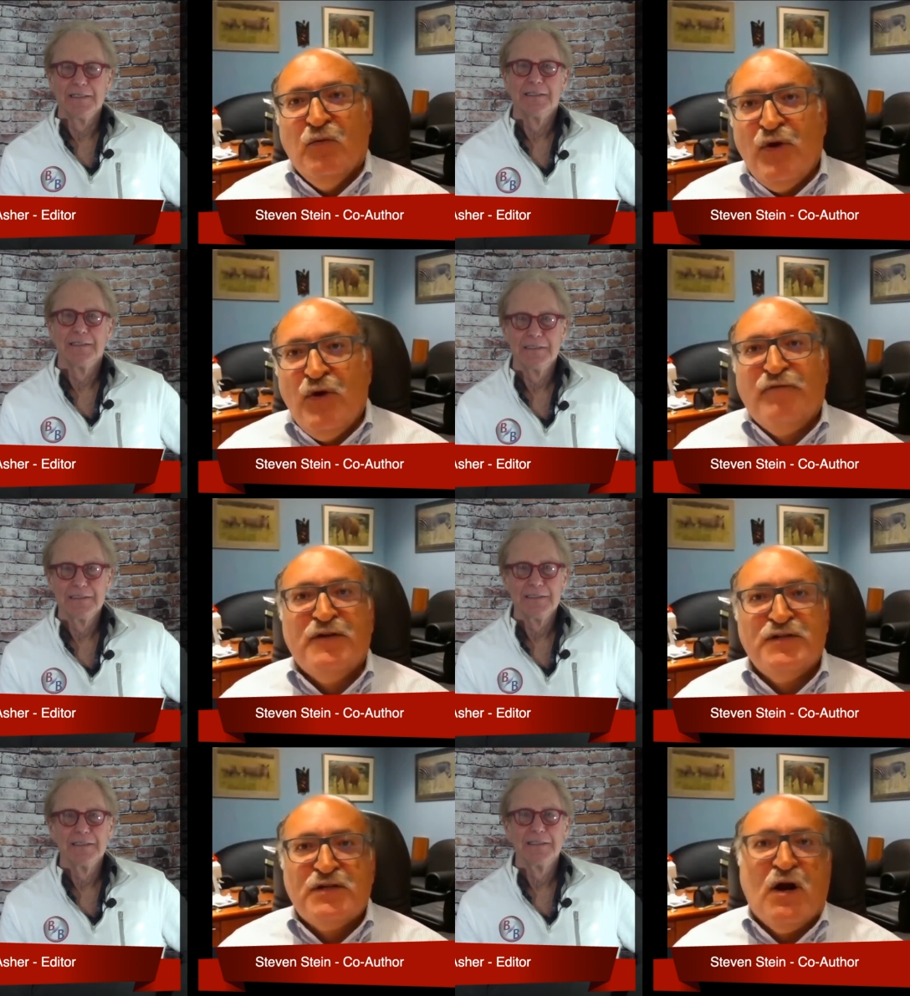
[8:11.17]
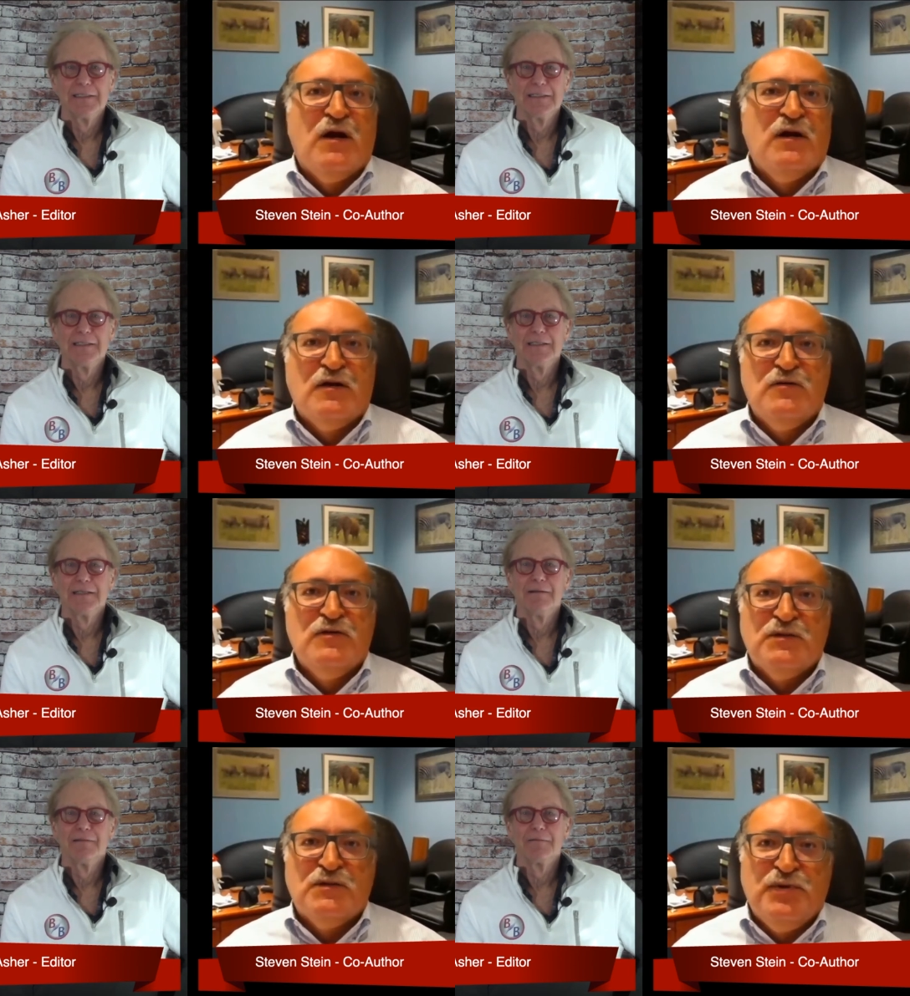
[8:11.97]
Speaker 1: reference
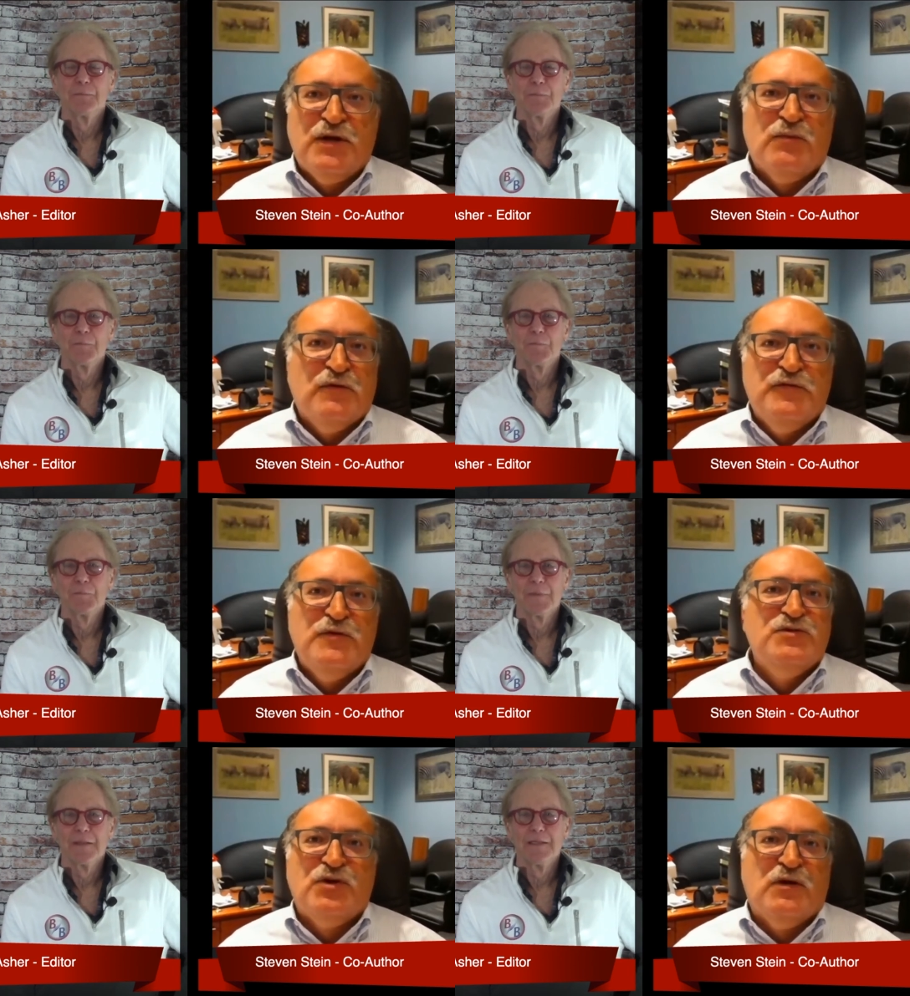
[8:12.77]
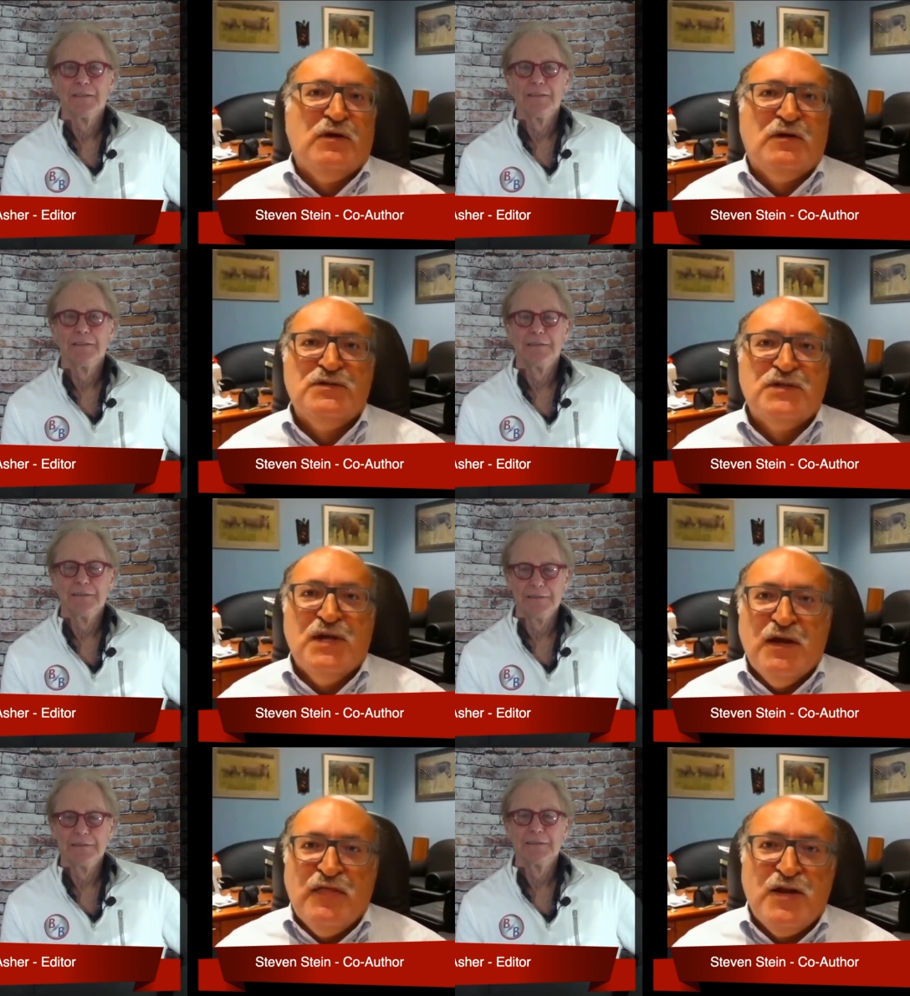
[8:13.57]
articles and peer-reviewed
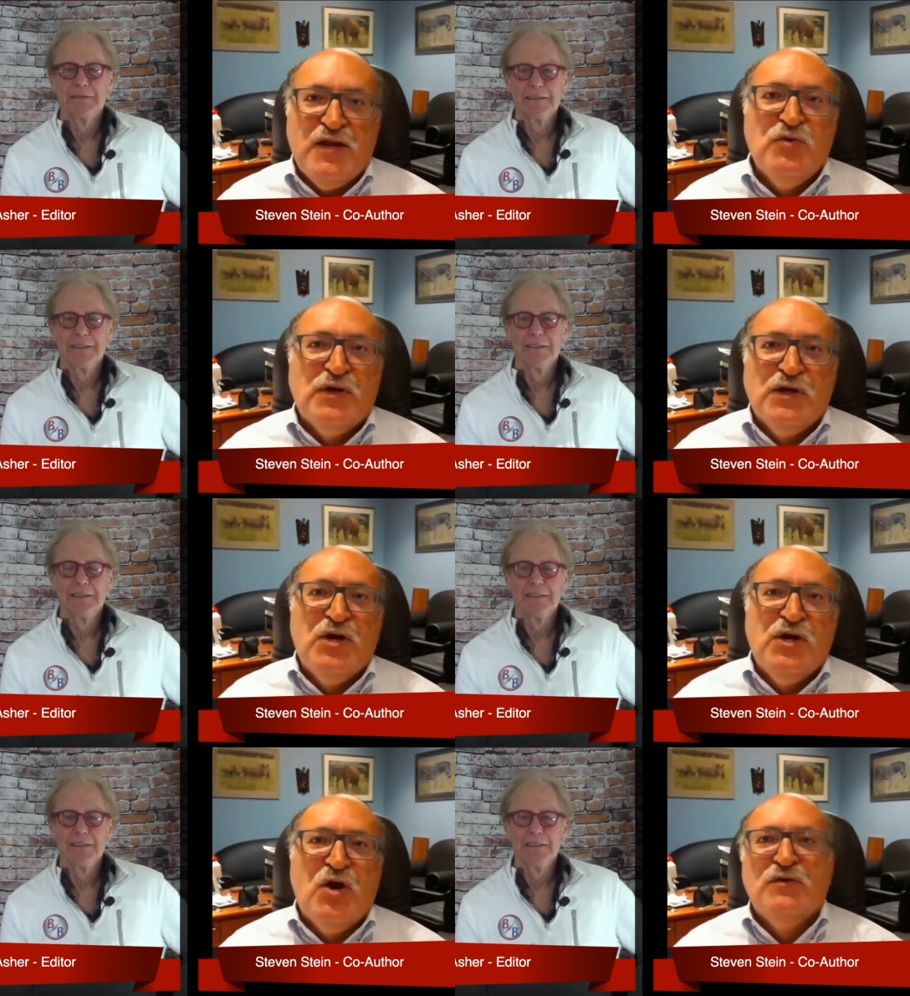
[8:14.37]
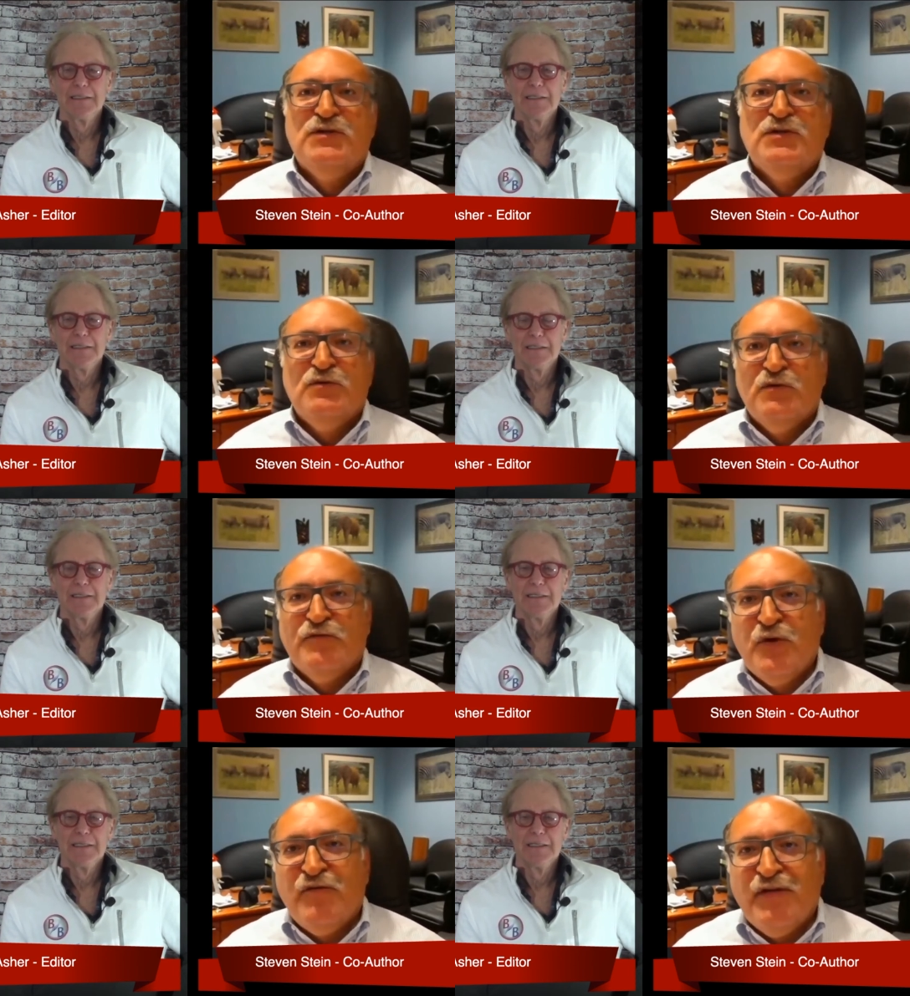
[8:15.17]
journals that you can go to
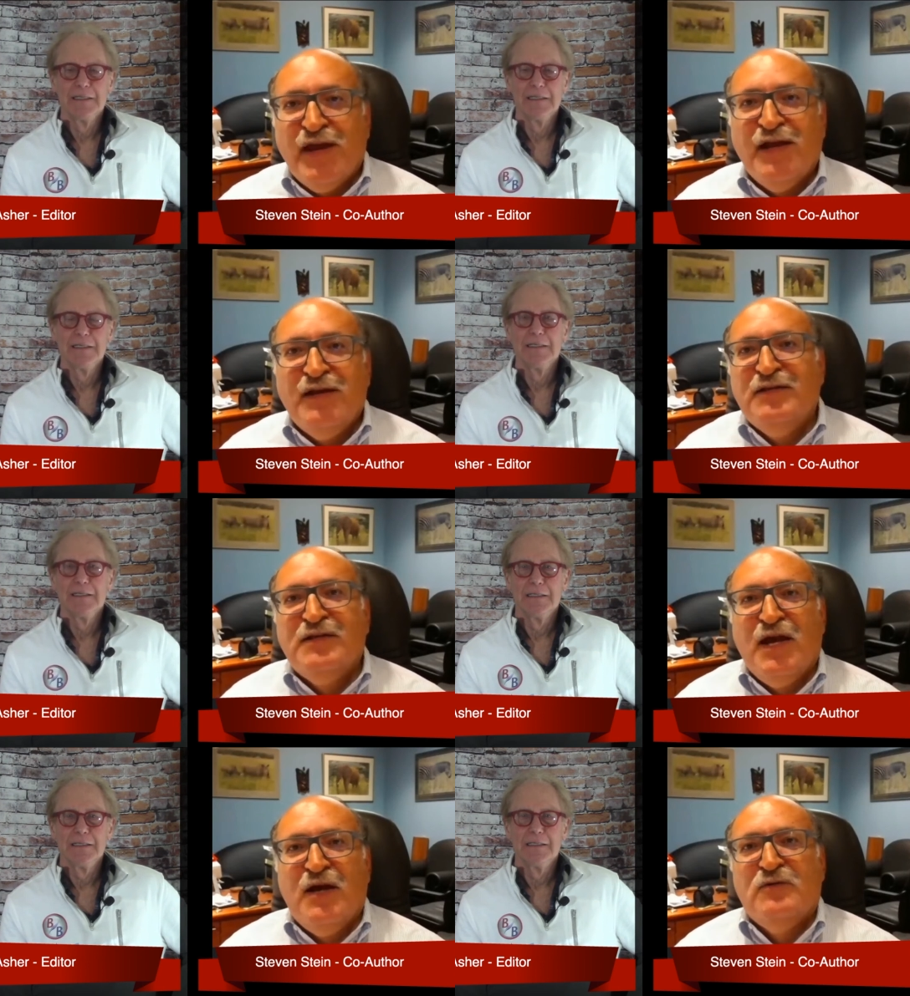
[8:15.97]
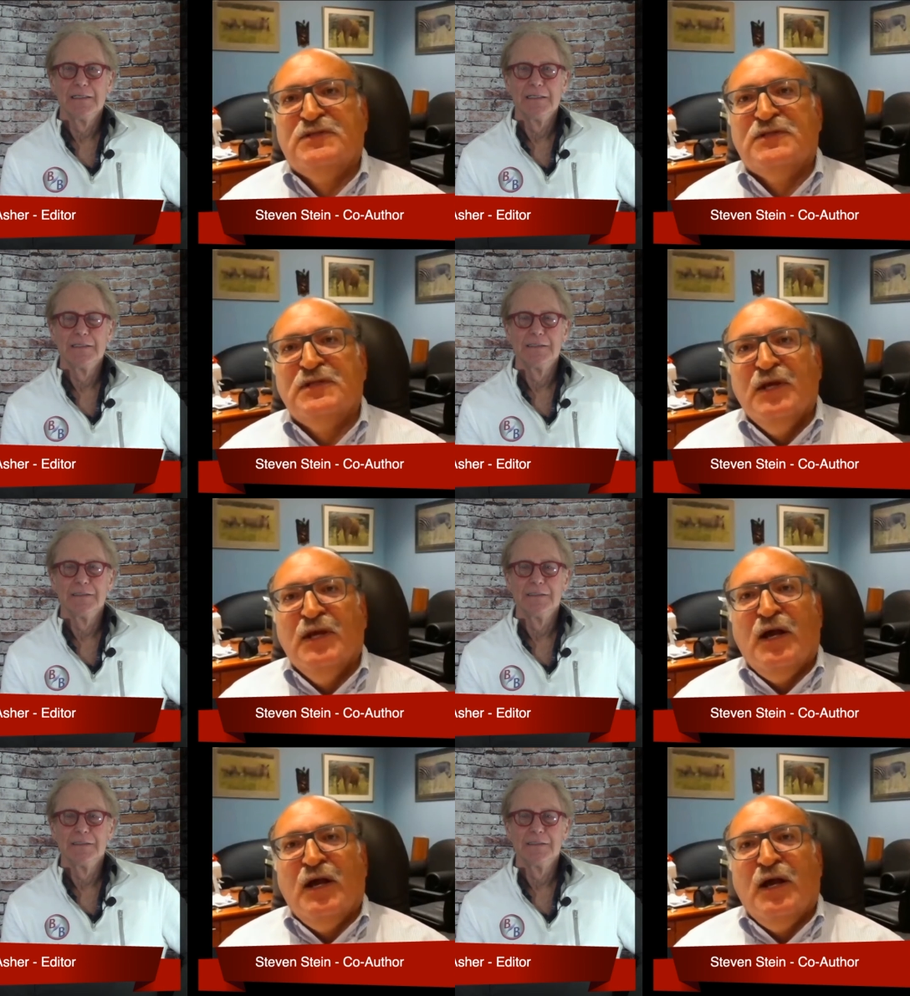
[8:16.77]
if you have any doubts